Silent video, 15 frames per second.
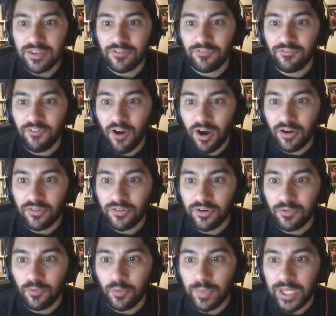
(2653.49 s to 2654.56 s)
farther
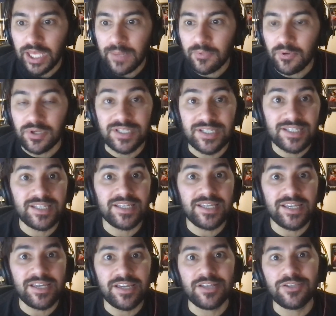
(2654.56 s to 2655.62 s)
we'll be able to
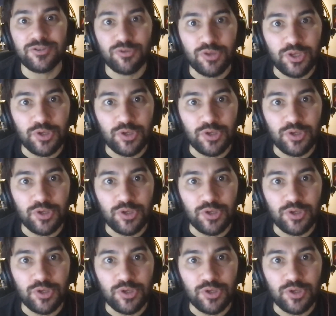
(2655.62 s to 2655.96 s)
see into the